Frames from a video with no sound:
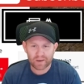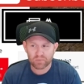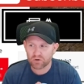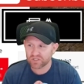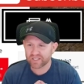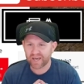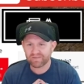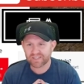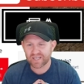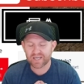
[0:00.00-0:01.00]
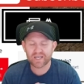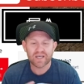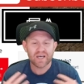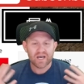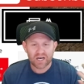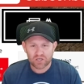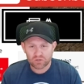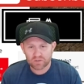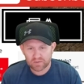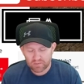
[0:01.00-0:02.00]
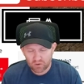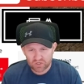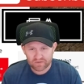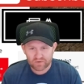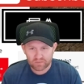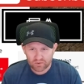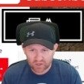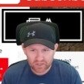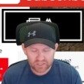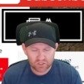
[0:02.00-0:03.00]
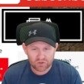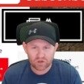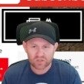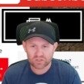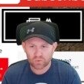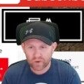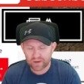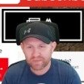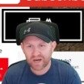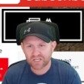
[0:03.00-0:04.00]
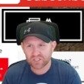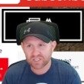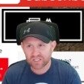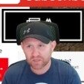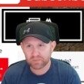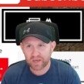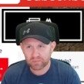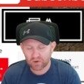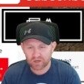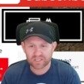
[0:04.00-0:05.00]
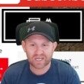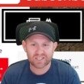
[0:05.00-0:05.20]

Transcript: I personally have ten. I use them to promote different products across the web, not just ClickBank products.